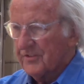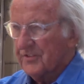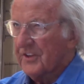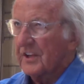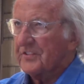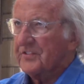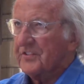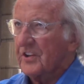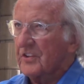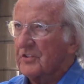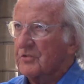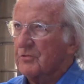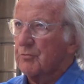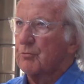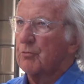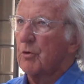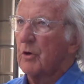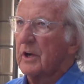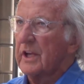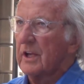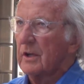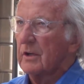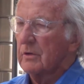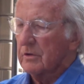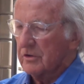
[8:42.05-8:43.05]
This is
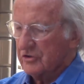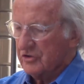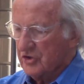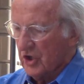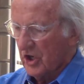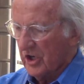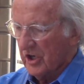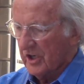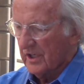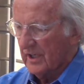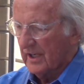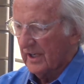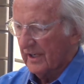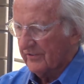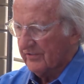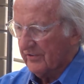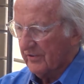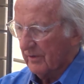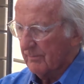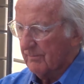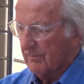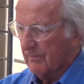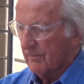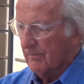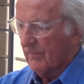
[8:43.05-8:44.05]
real
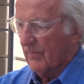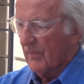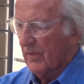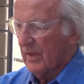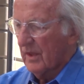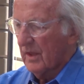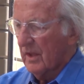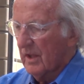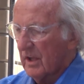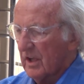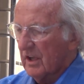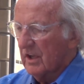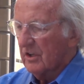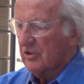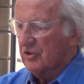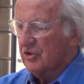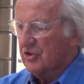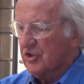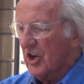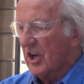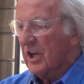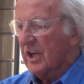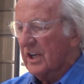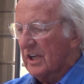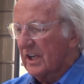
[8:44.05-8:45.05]
journalism.
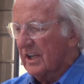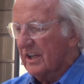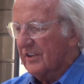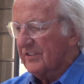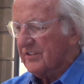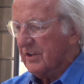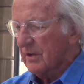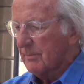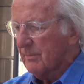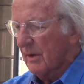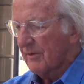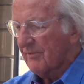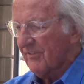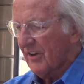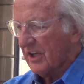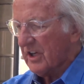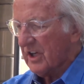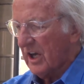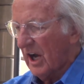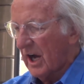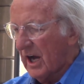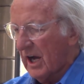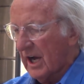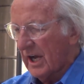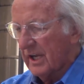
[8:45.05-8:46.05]
Journalism of
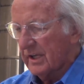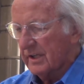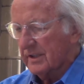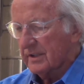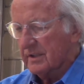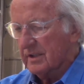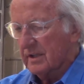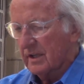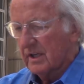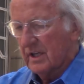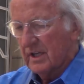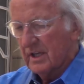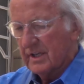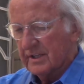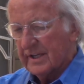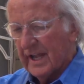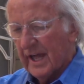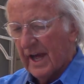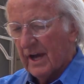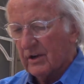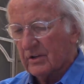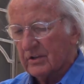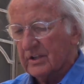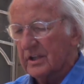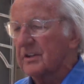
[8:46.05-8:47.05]
a kind
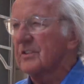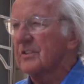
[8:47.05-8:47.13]
now